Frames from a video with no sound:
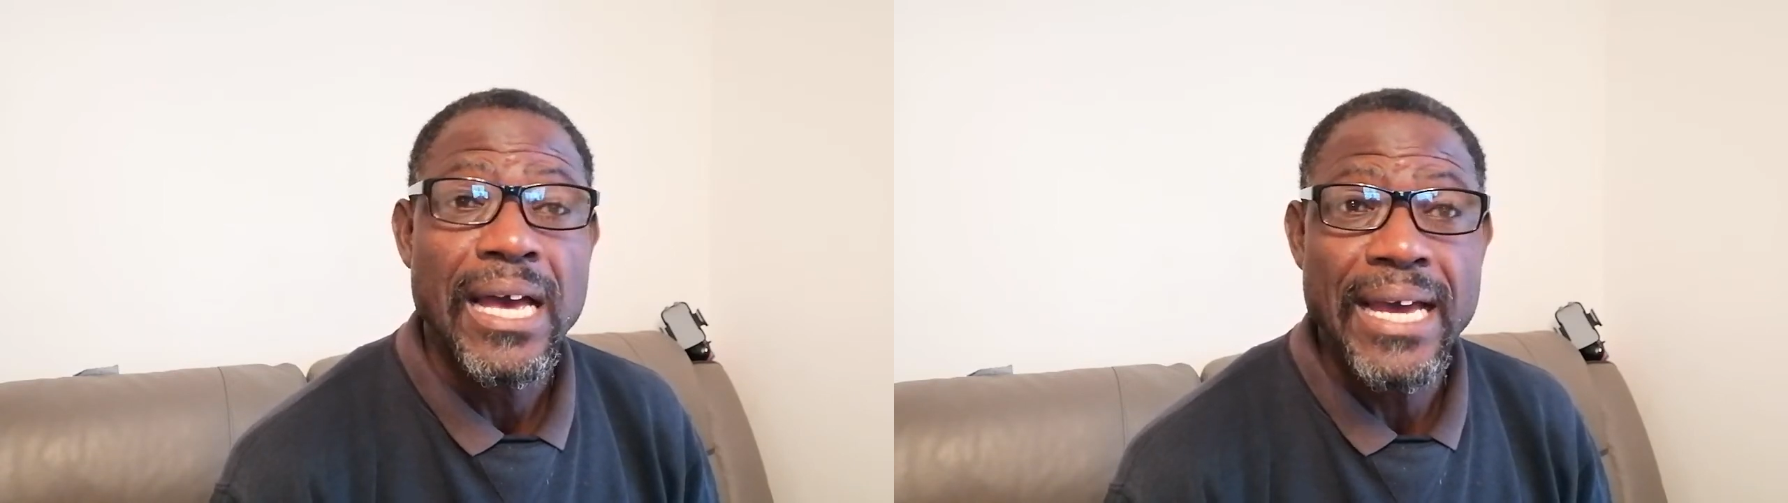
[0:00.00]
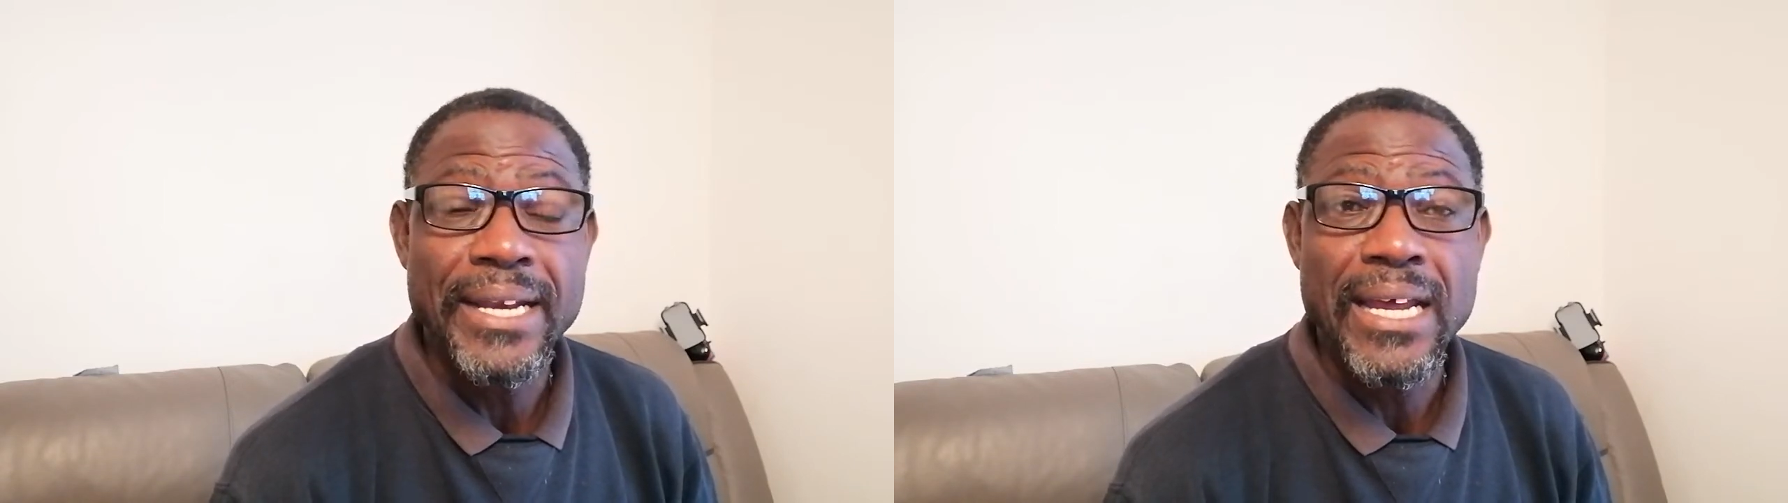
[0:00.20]

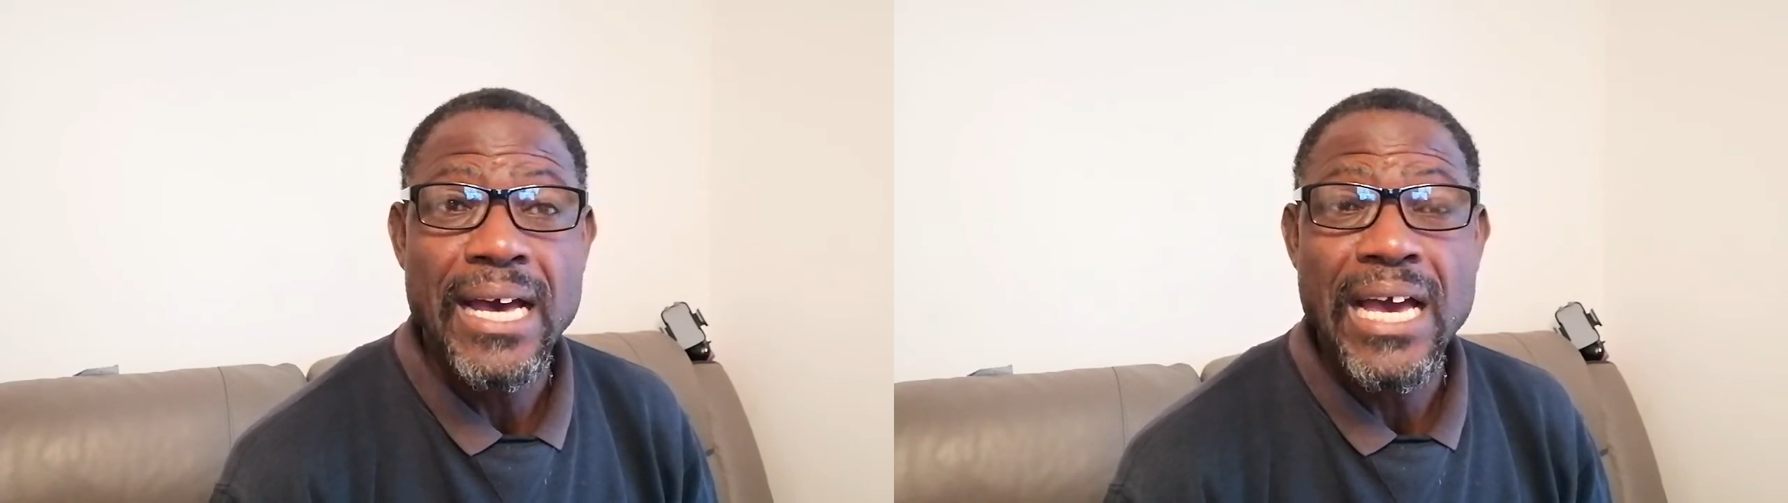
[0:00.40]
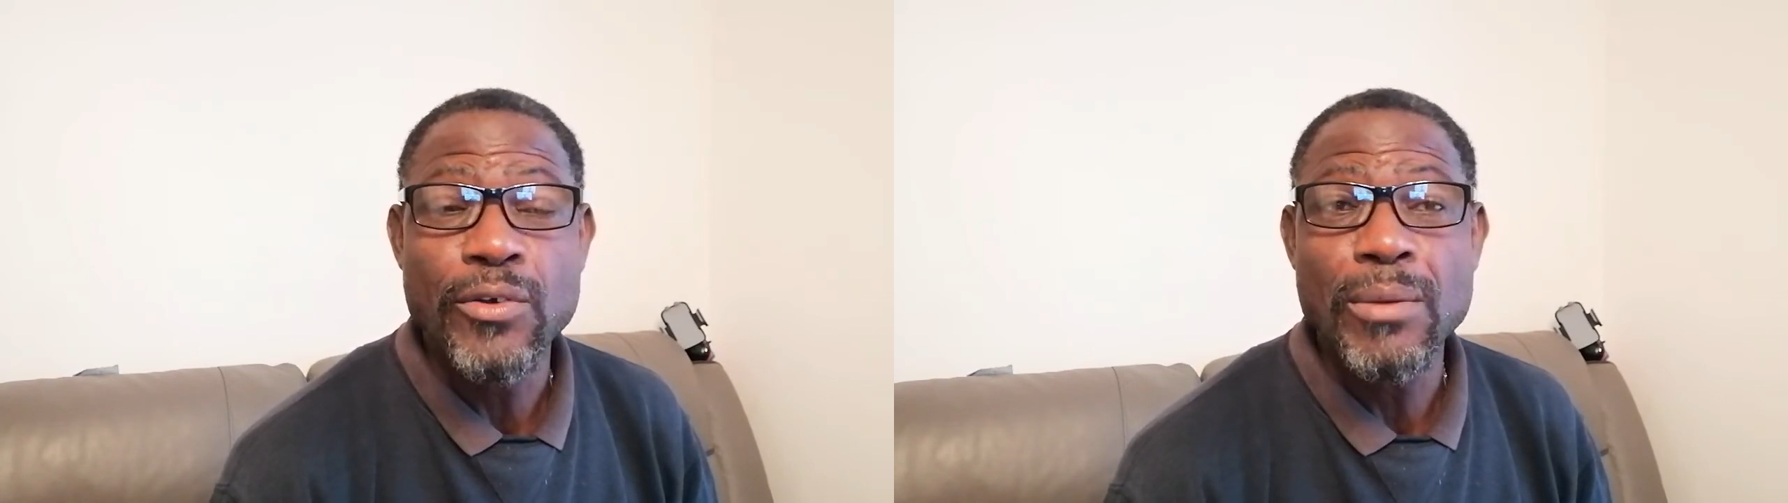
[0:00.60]
And
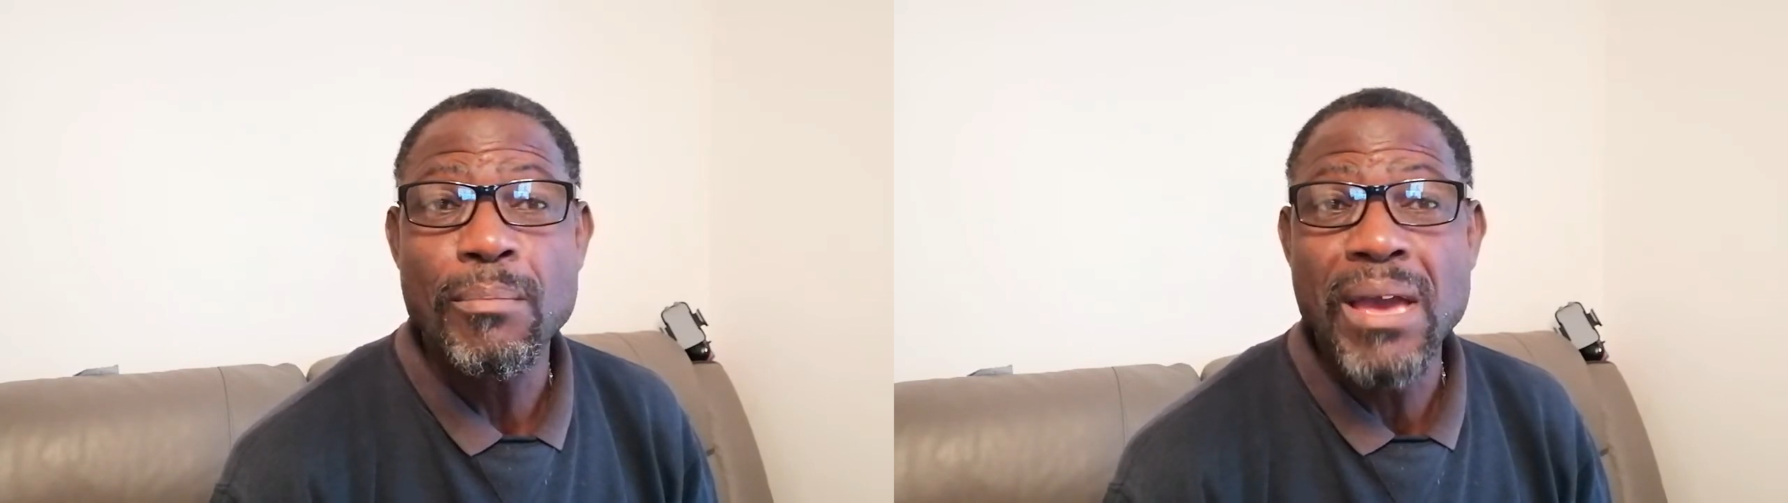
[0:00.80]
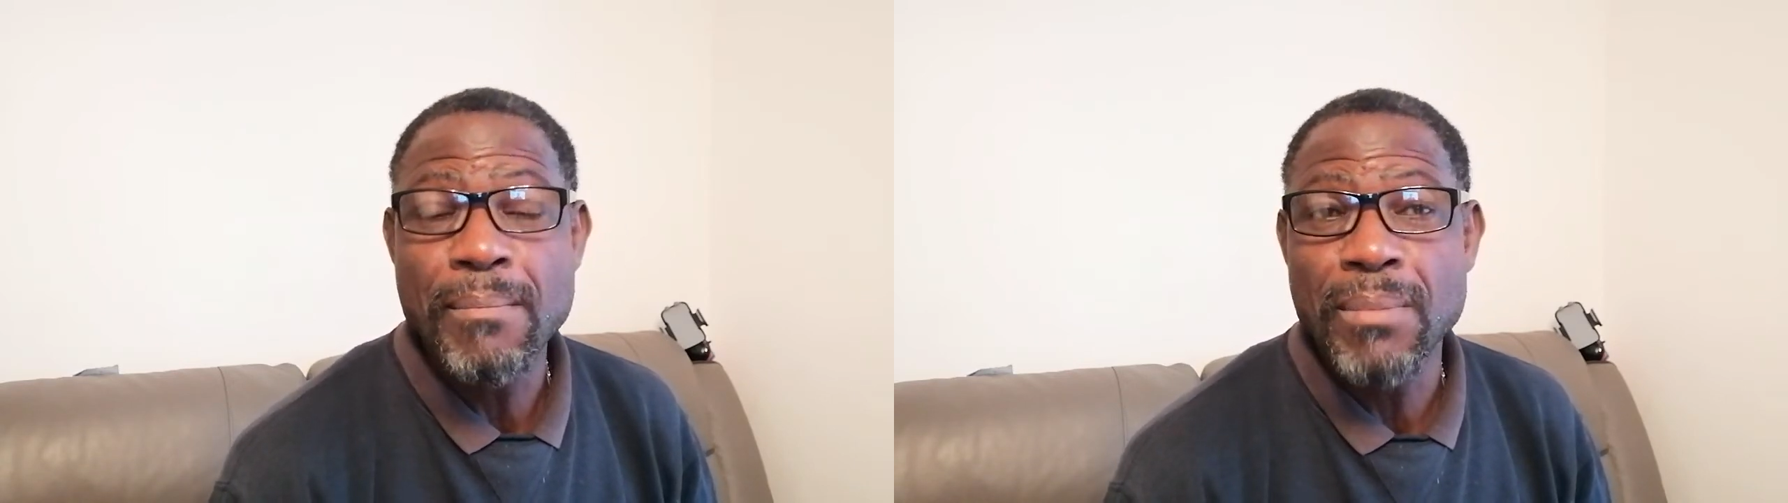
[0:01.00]
I
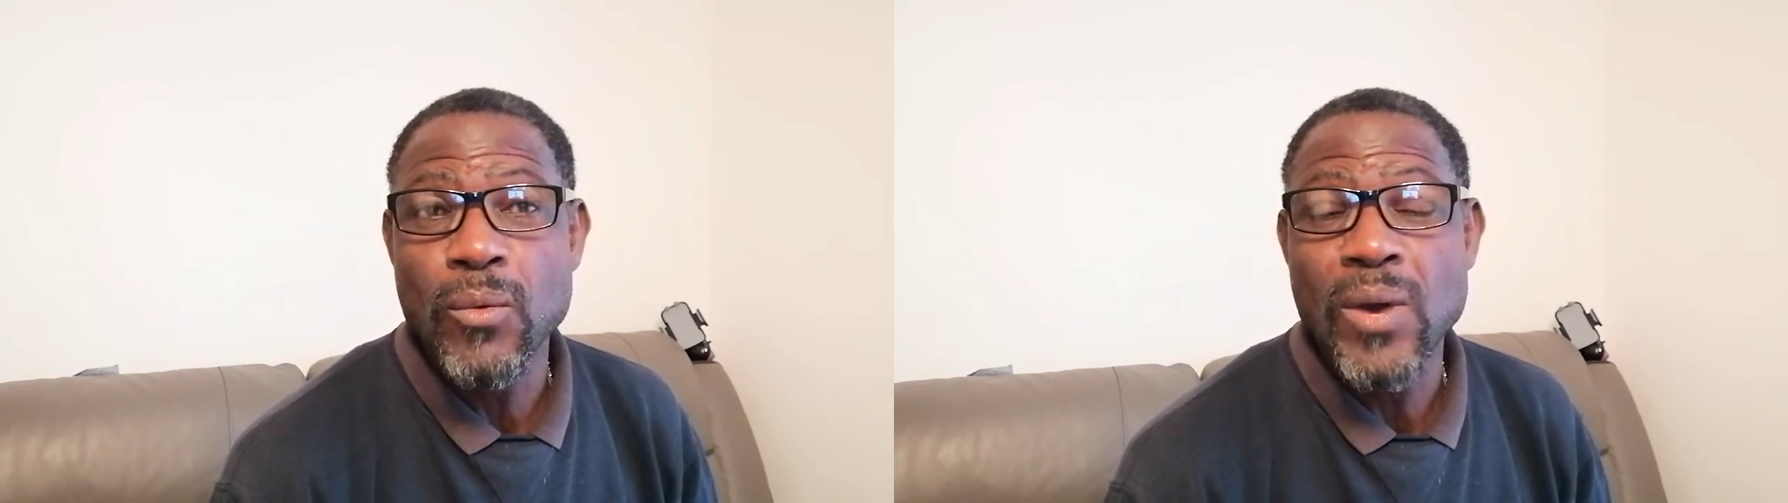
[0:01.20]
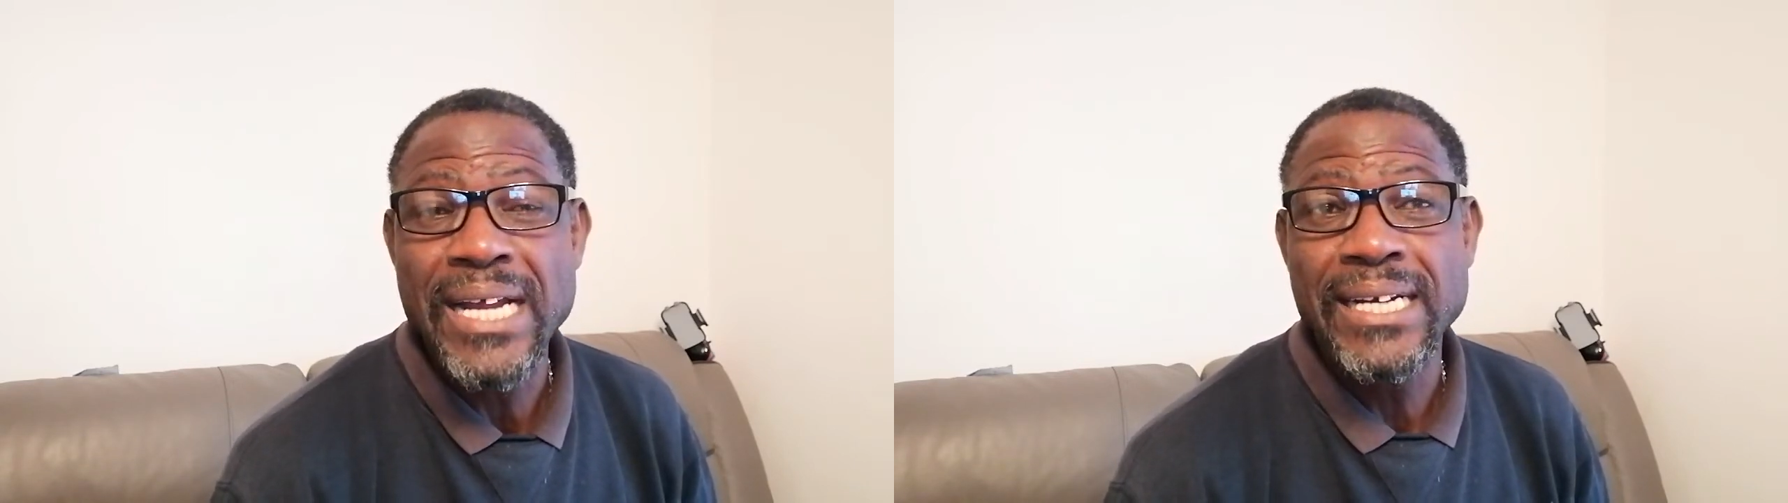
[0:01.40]
remember
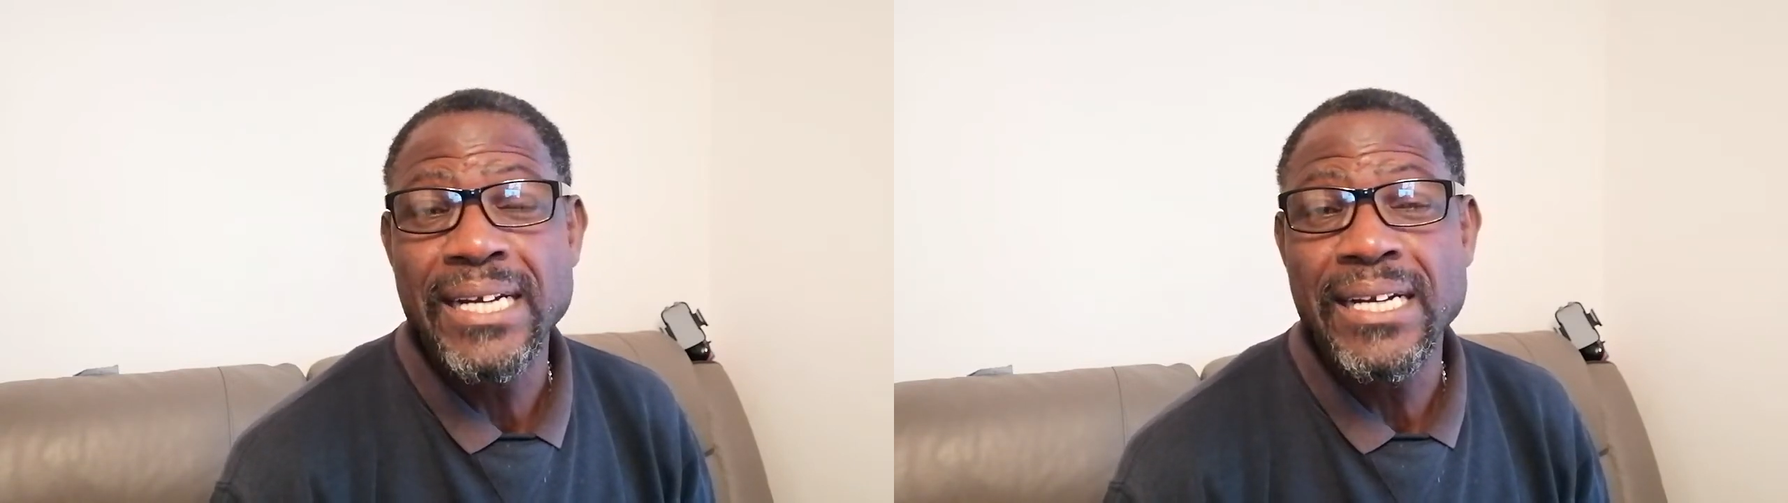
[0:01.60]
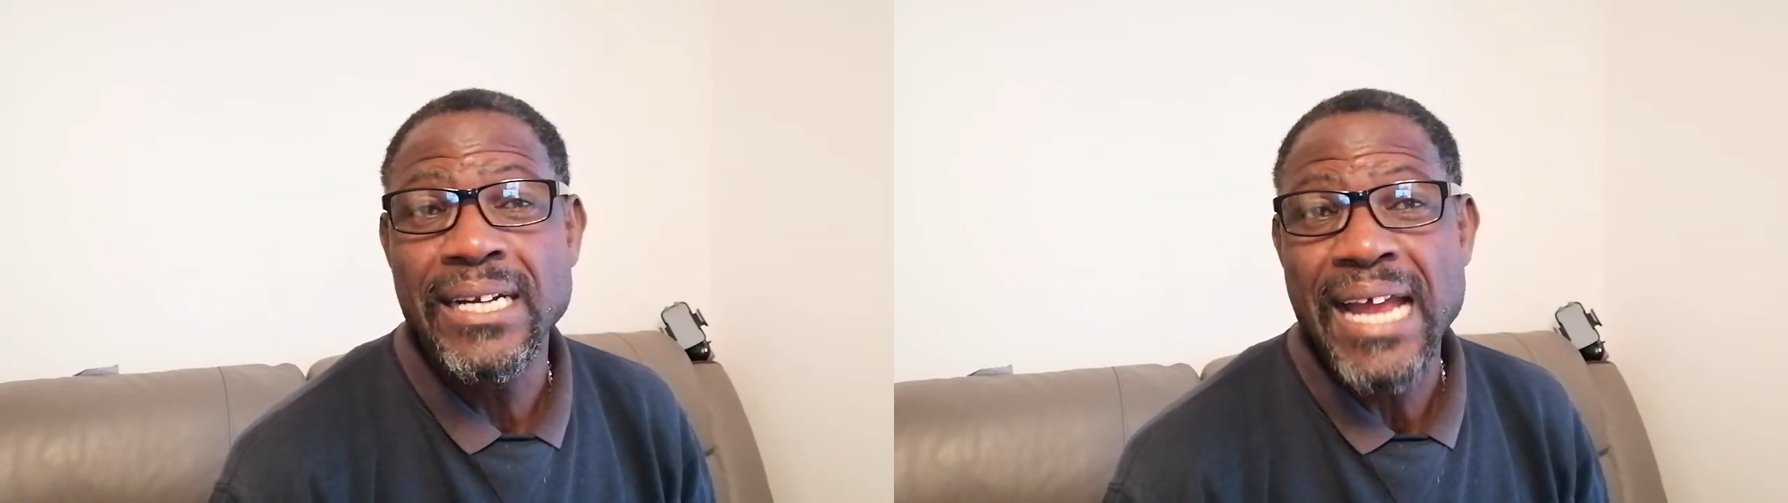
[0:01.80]
one